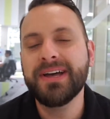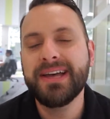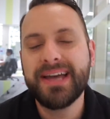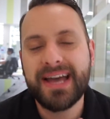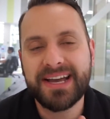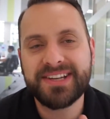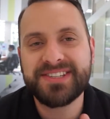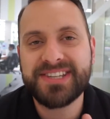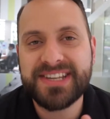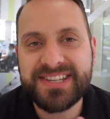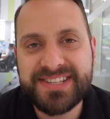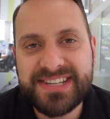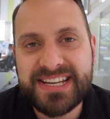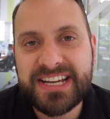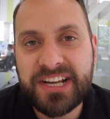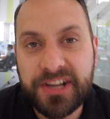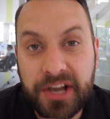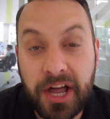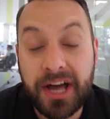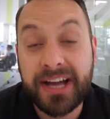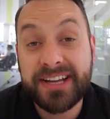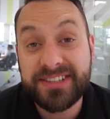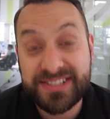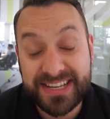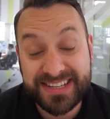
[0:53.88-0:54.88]

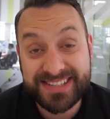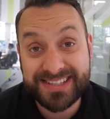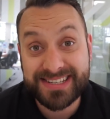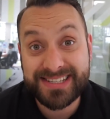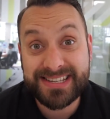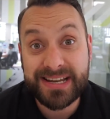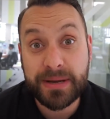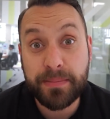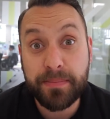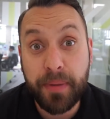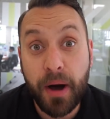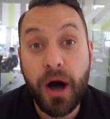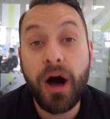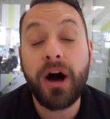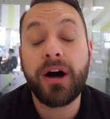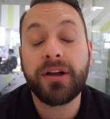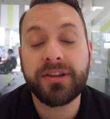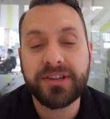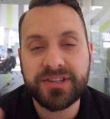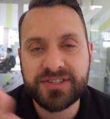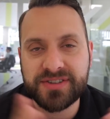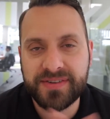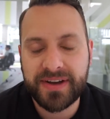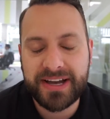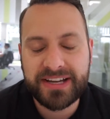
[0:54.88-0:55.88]
existing
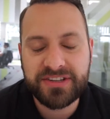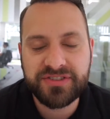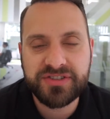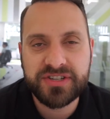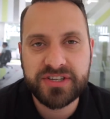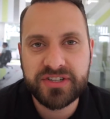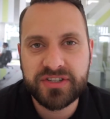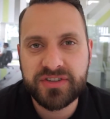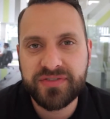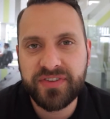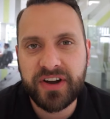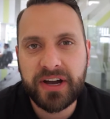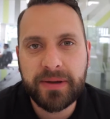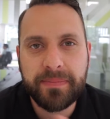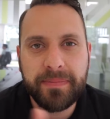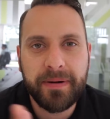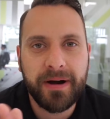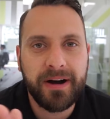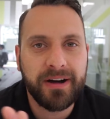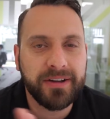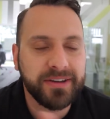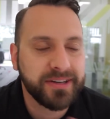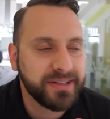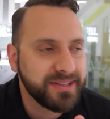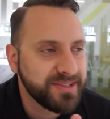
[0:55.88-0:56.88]
partners of ours, certified
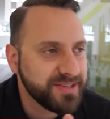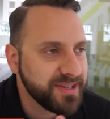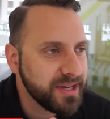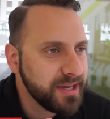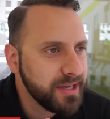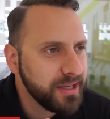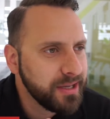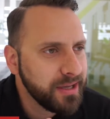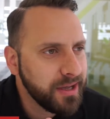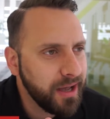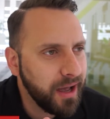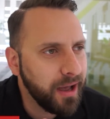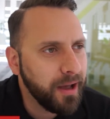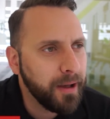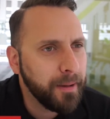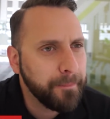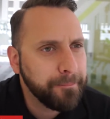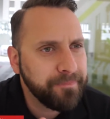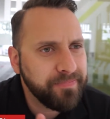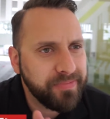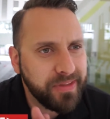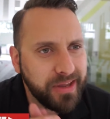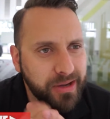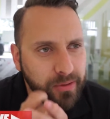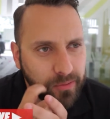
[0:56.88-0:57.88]
partners.
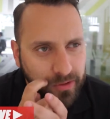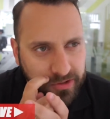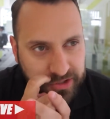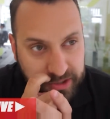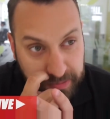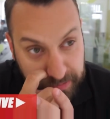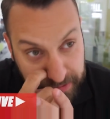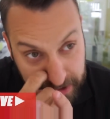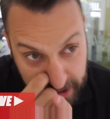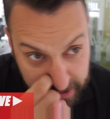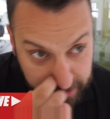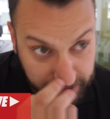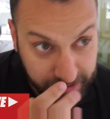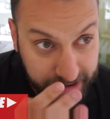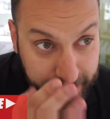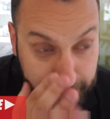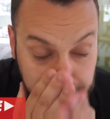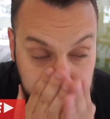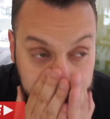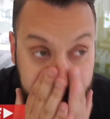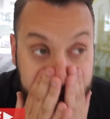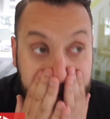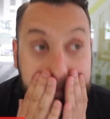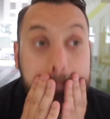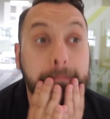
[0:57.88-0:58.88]
It was a
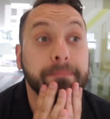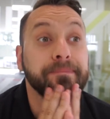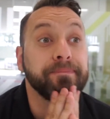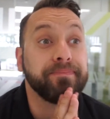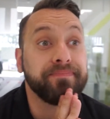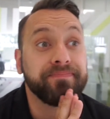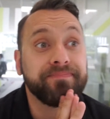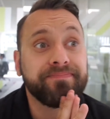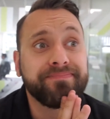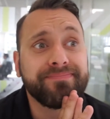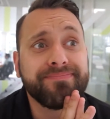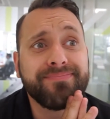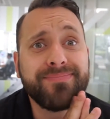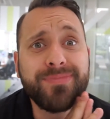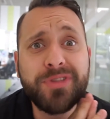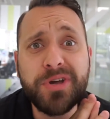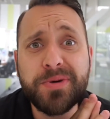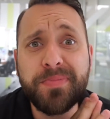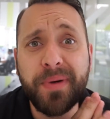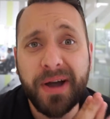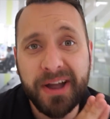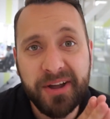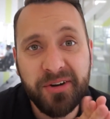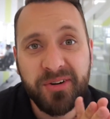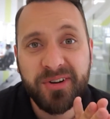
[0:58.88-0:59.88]
program that
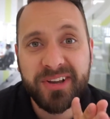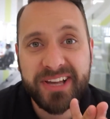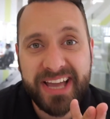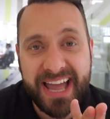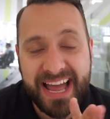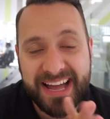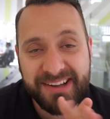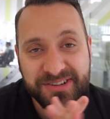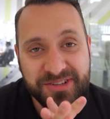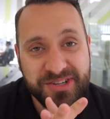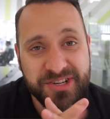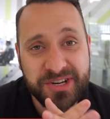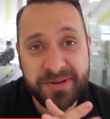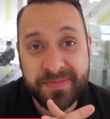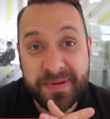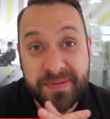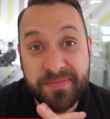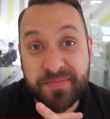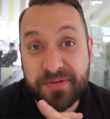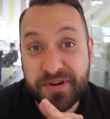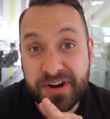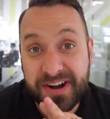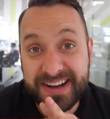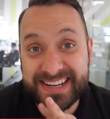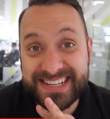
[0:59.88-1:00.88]
by all accounts should have
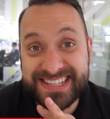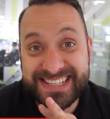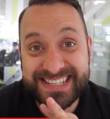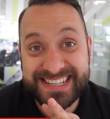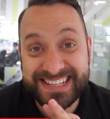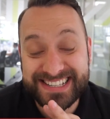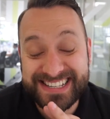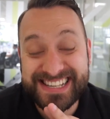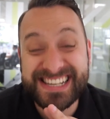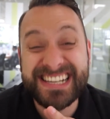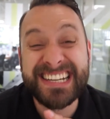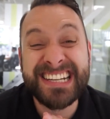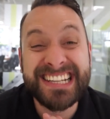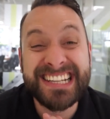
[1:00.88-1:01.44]
been priced at